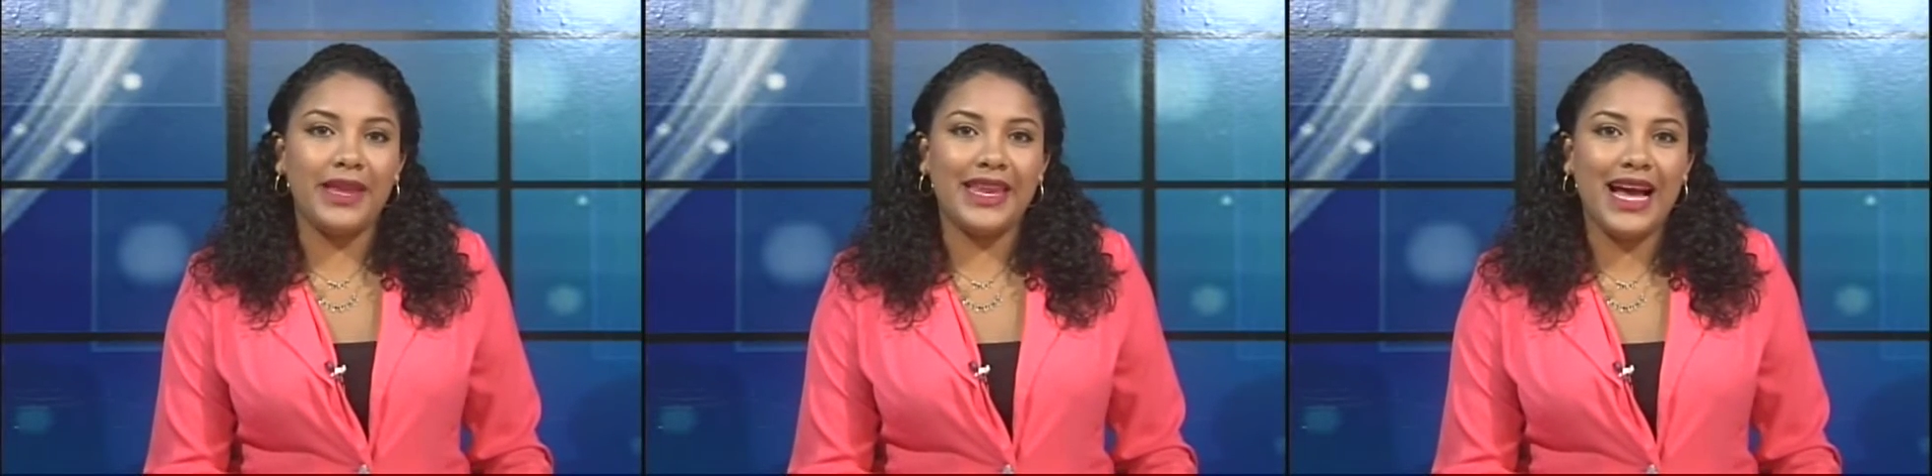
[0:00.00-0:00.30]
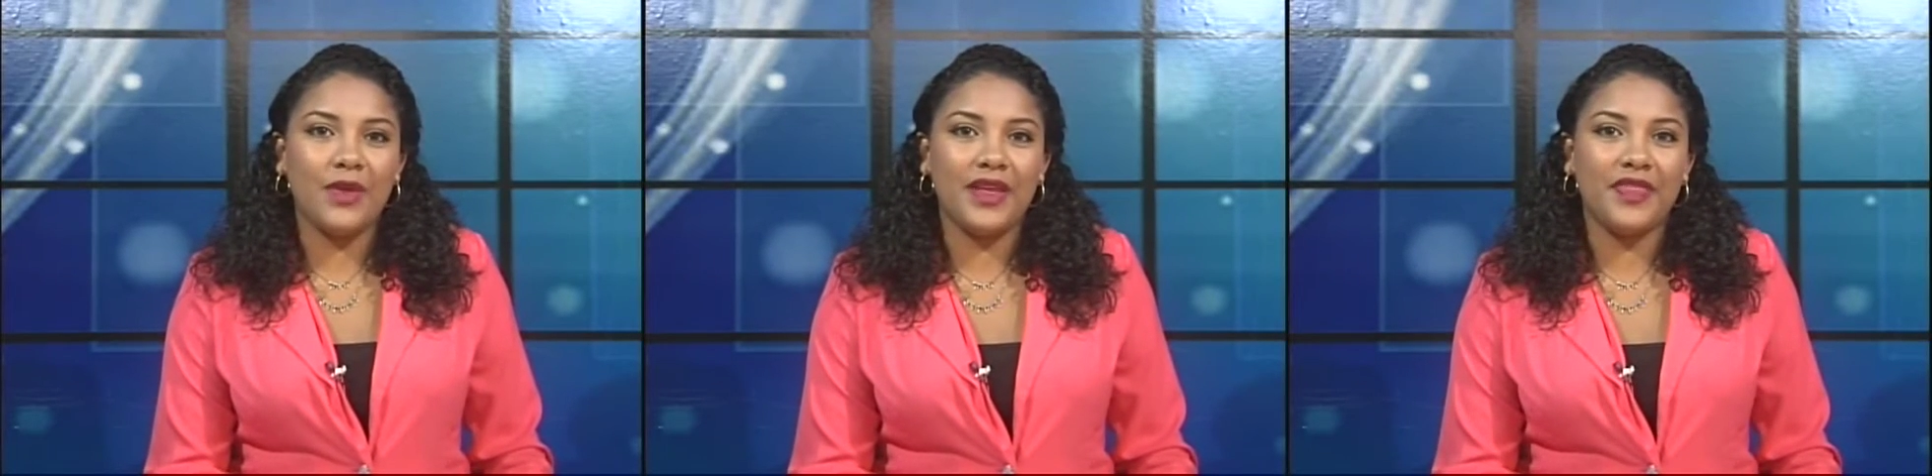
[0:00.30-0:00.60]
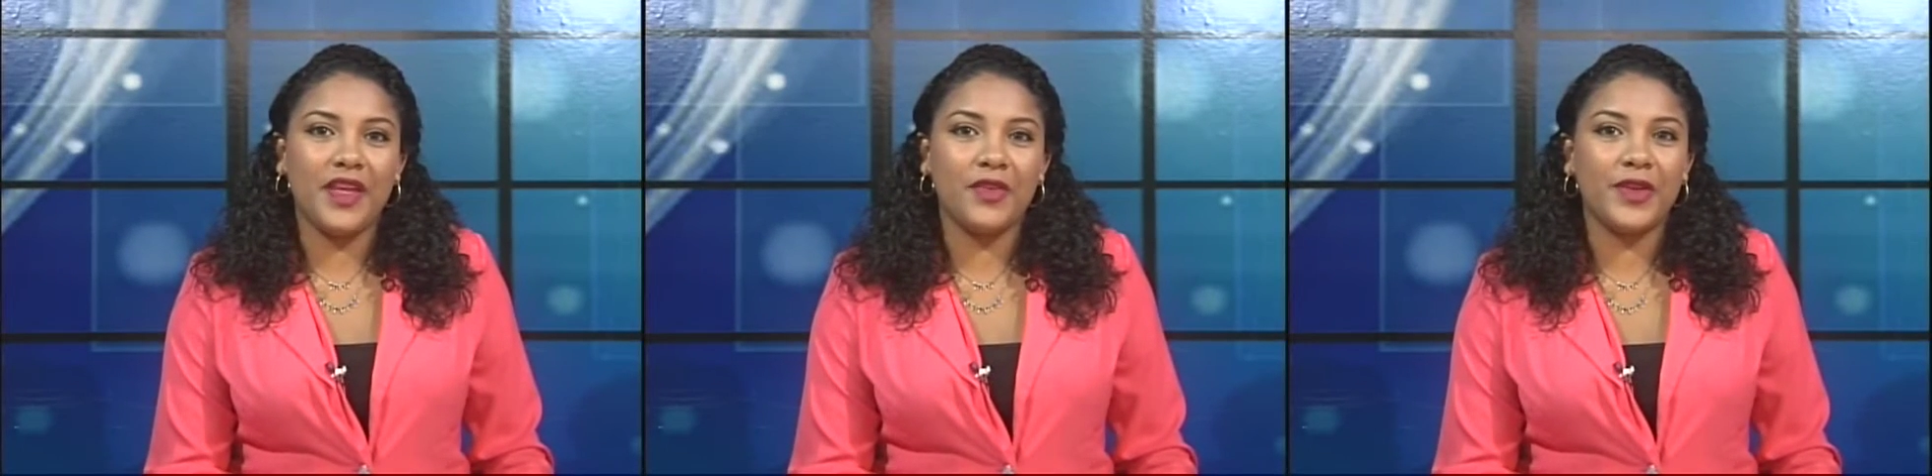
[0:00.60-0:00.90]
and now
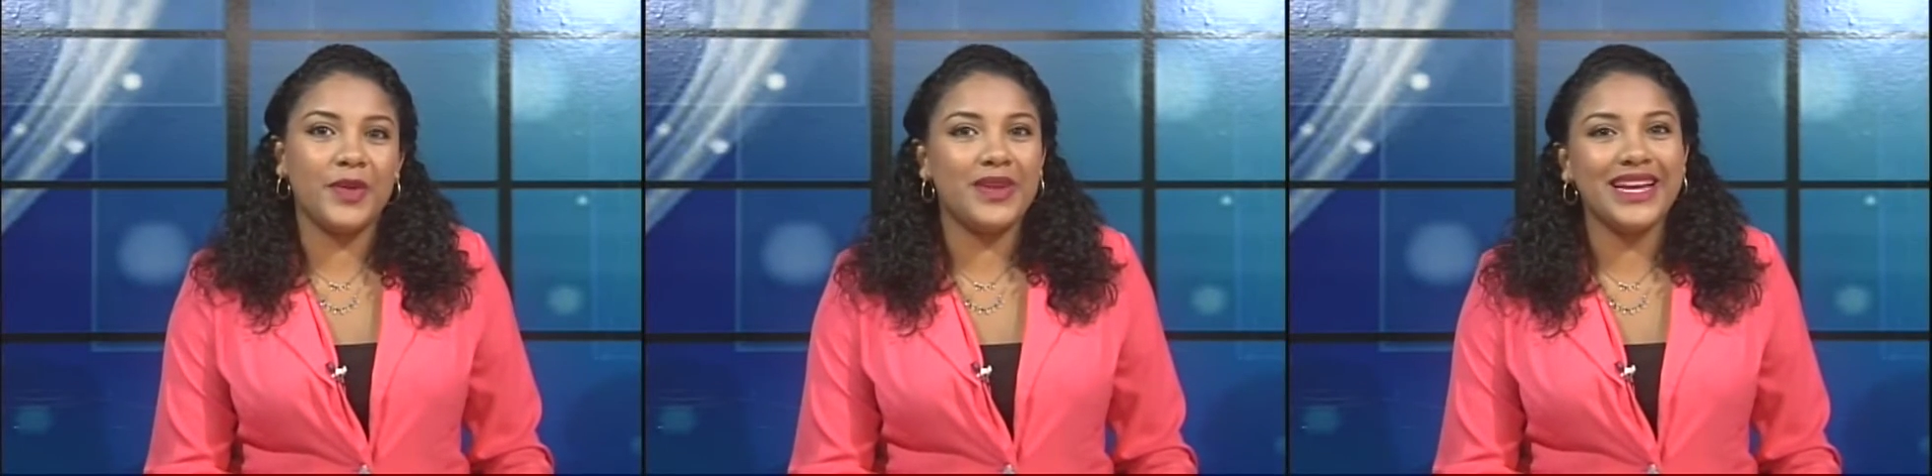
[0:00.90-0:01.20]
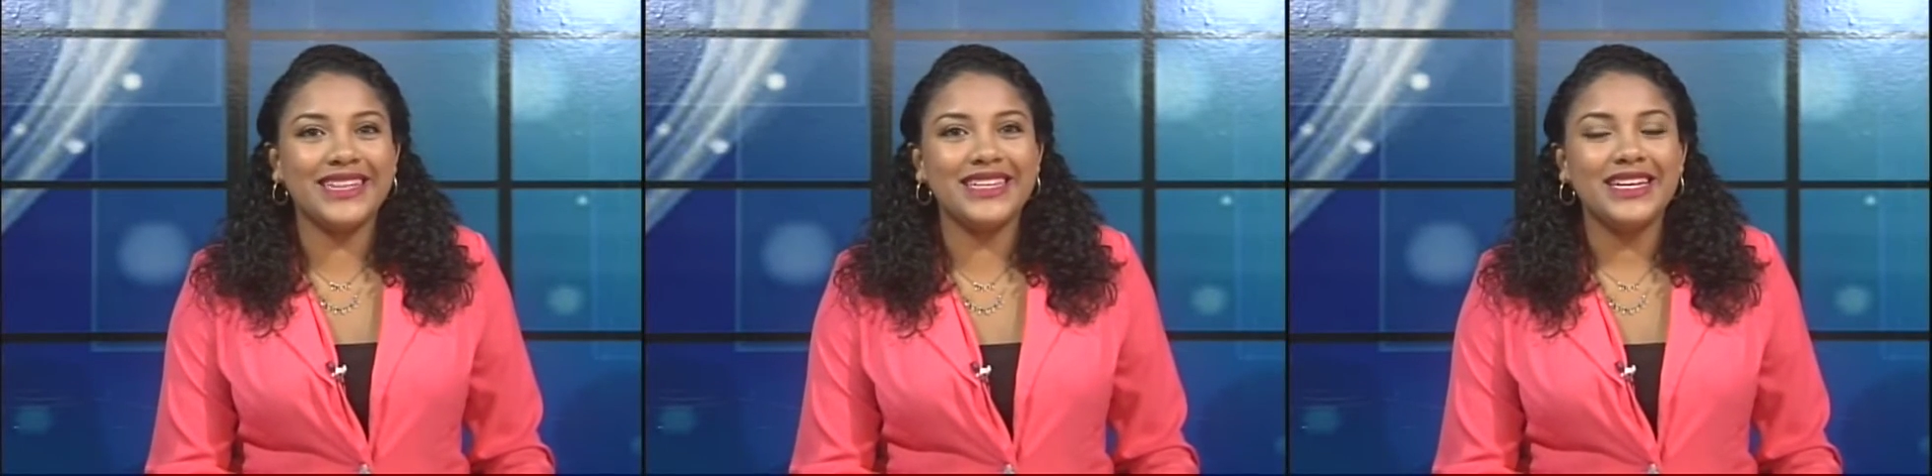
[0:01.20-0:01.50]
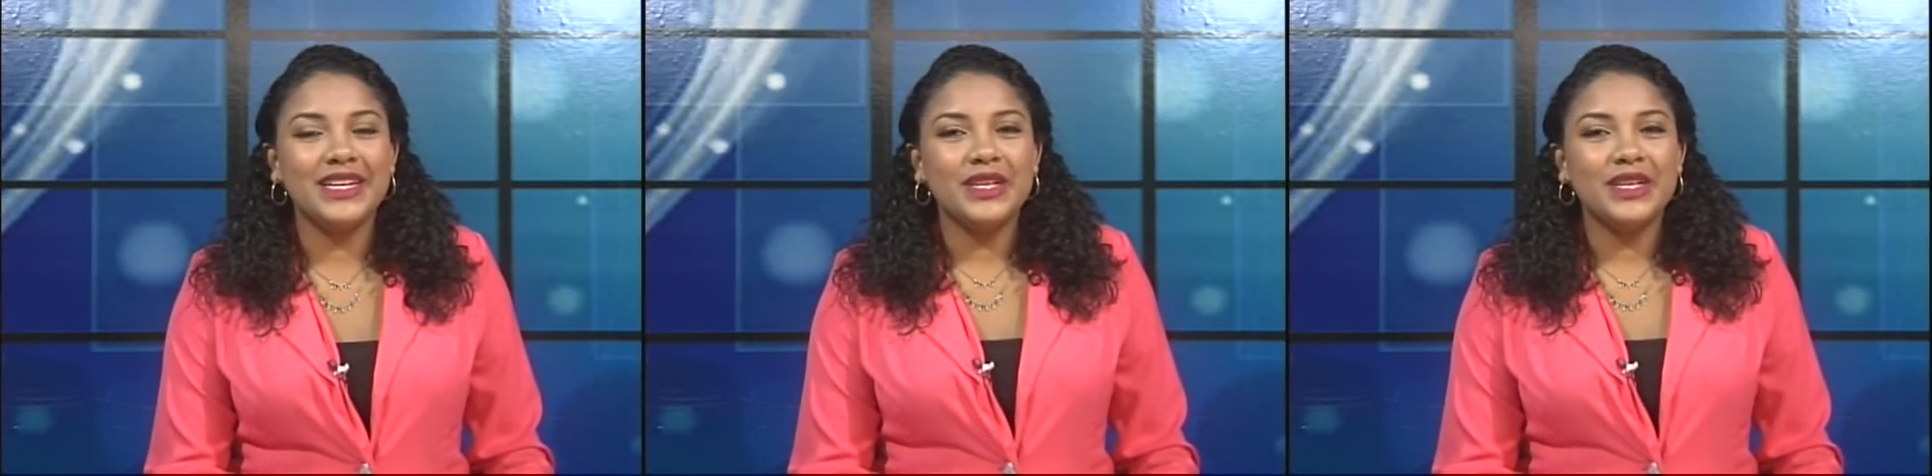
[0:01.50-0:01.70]
that they are reunited,